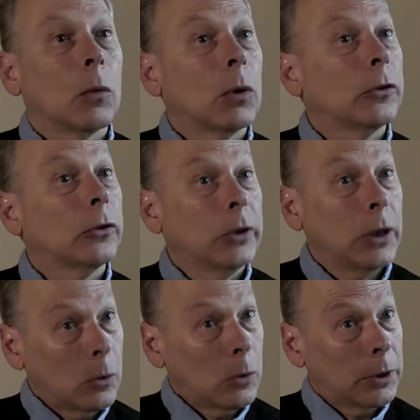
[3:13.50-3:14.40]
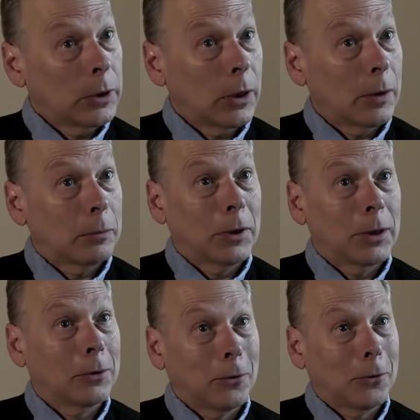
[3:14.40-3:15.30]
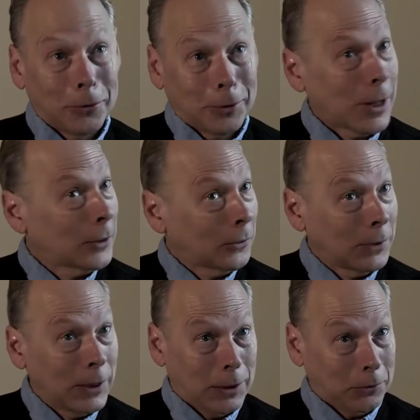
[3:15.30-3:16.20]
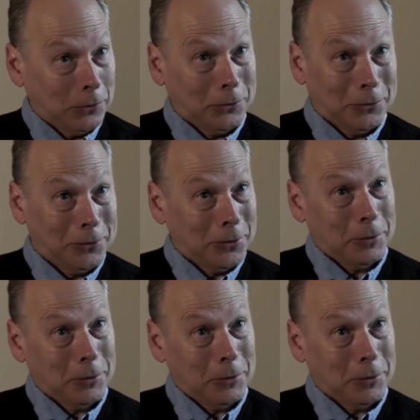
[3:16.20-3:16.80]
And once she opened up, then lots of hands,